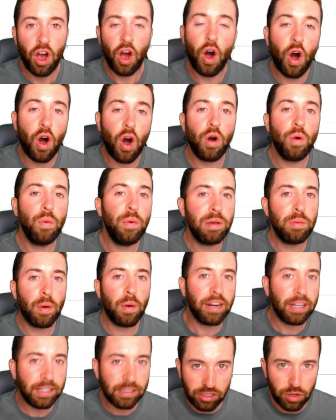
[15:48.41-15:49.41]
All we
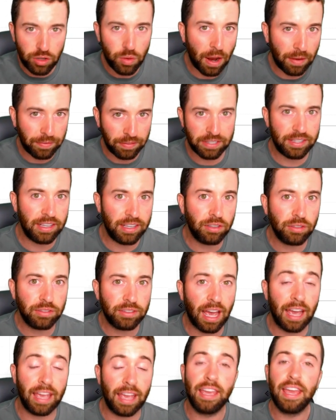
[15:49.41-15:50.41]
want to do every single
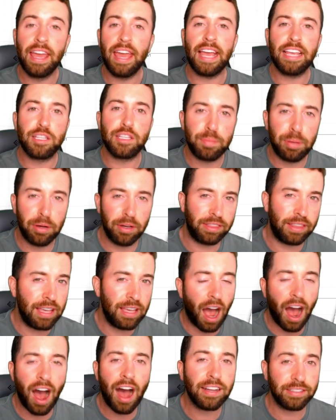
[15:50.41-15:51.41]
day is put the
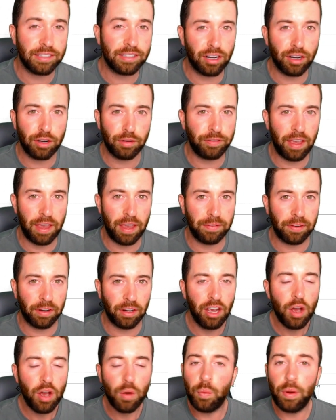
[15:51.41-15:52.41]
odds in our favor.
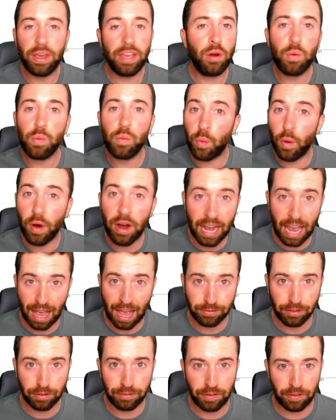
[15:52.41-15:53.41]
We don't want to
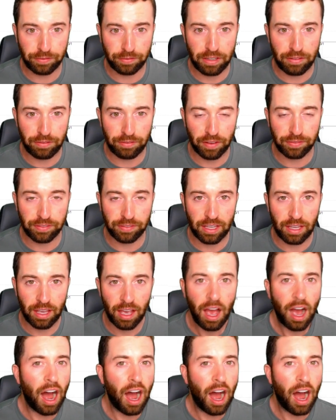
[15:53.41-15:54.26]
have a 50-50.